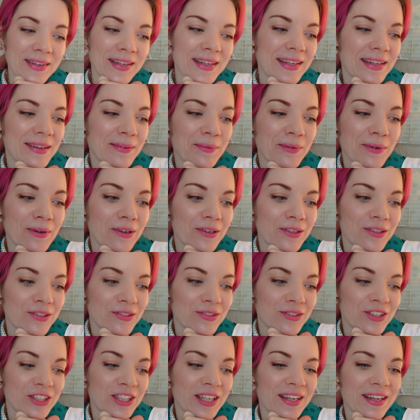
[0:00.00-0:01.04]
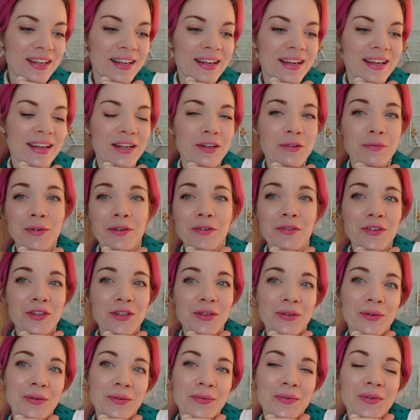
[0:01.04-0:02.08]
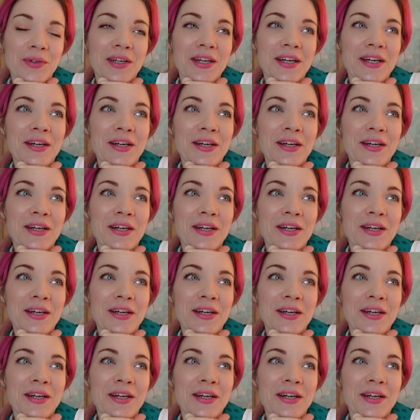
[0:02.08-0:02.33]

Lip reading: And I'm going to check in with you